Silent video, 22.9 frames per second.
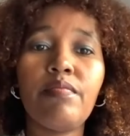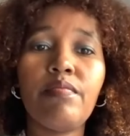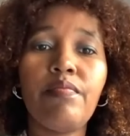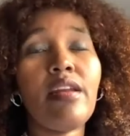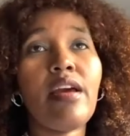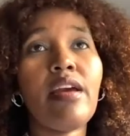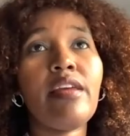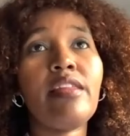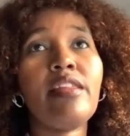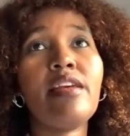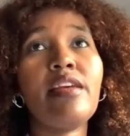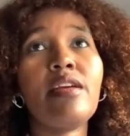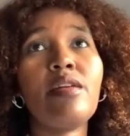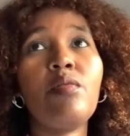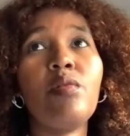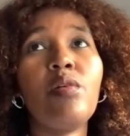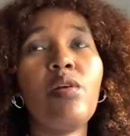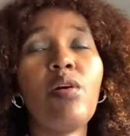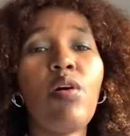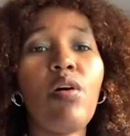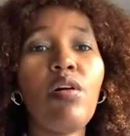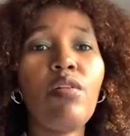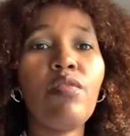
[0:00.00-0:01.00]
And I think we
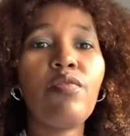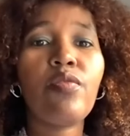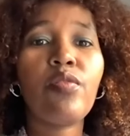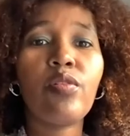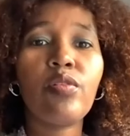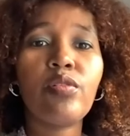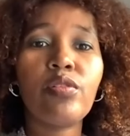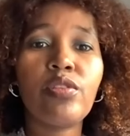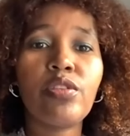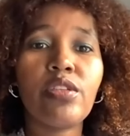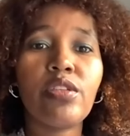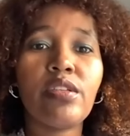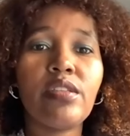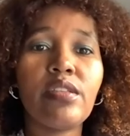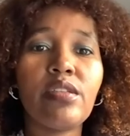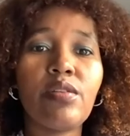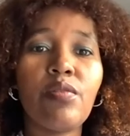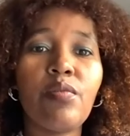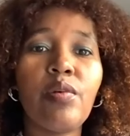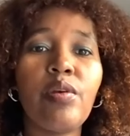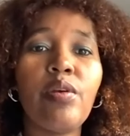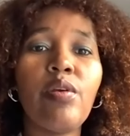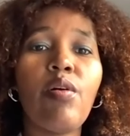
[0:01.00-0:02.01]
all fortunate,
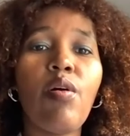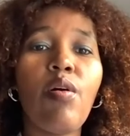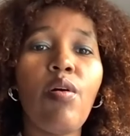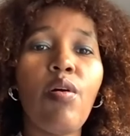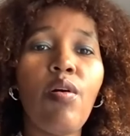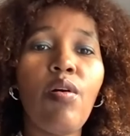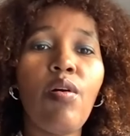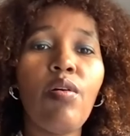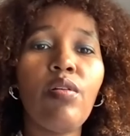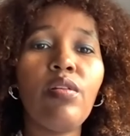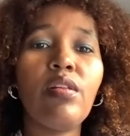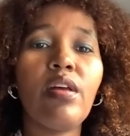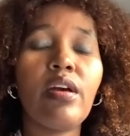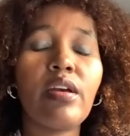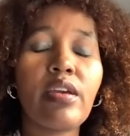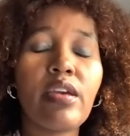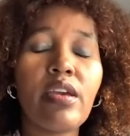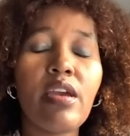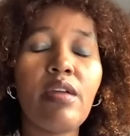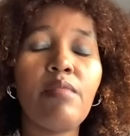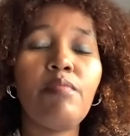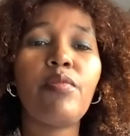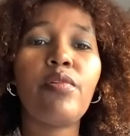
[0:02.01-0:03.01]
we all lucky
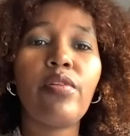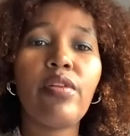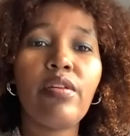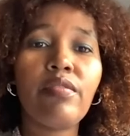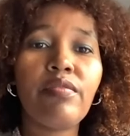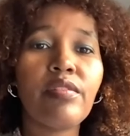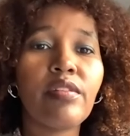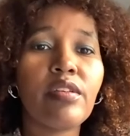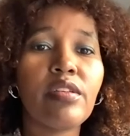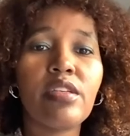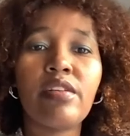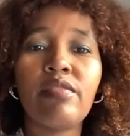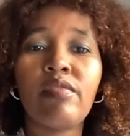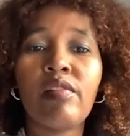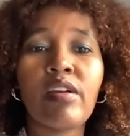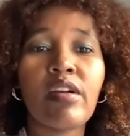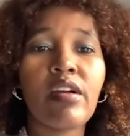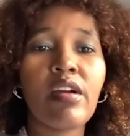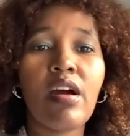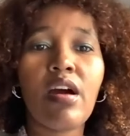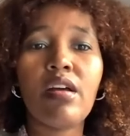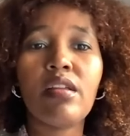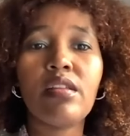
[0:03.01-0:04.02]
and privileged,
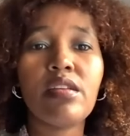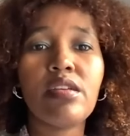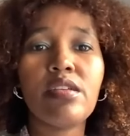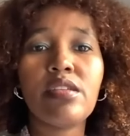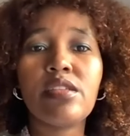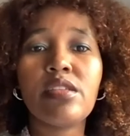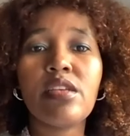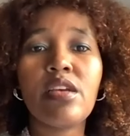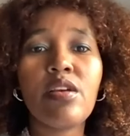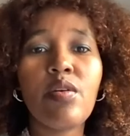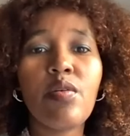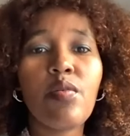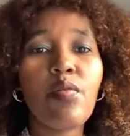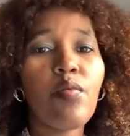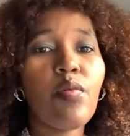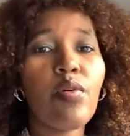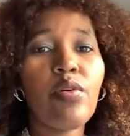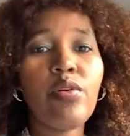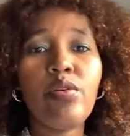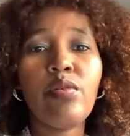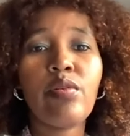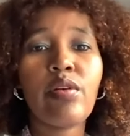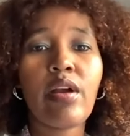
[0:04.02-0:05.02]
regardless where
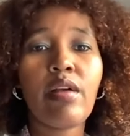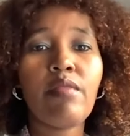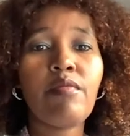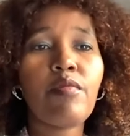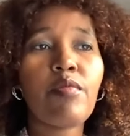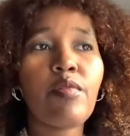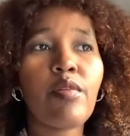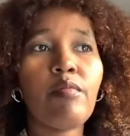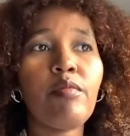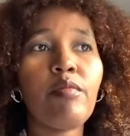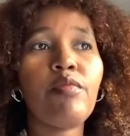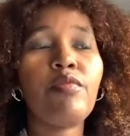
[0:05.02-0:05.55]
you come from.